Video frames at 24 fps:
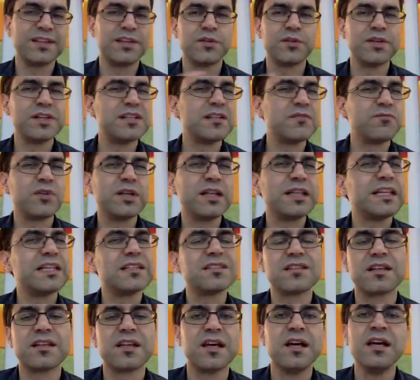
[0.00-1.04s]
There really
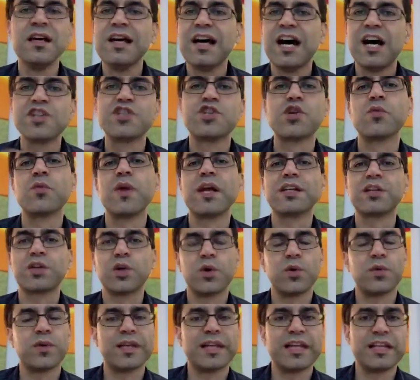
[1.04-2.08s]
isn't a direct
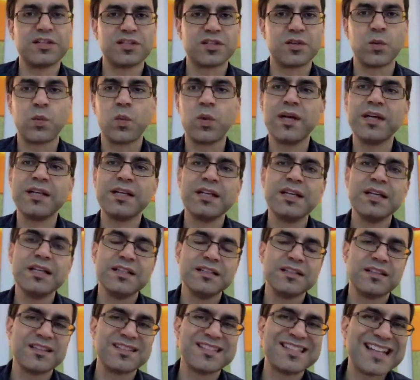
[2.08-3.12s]
correlation. One
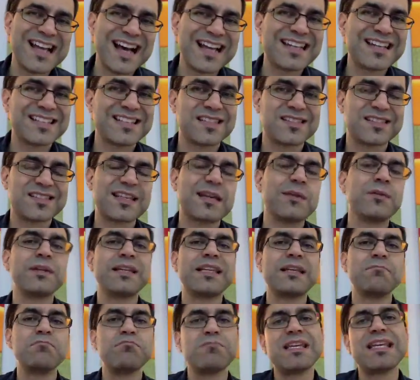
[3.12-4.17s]
does not
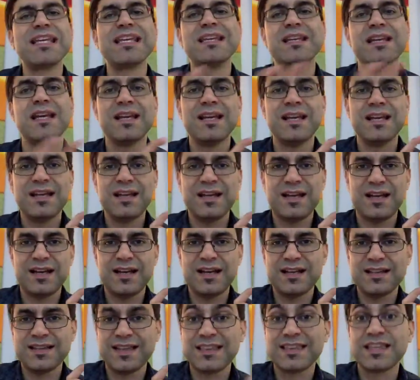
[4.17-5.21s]
necessarily mean
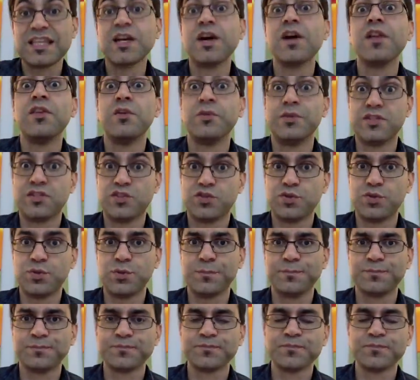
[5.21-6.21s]
that the other is true.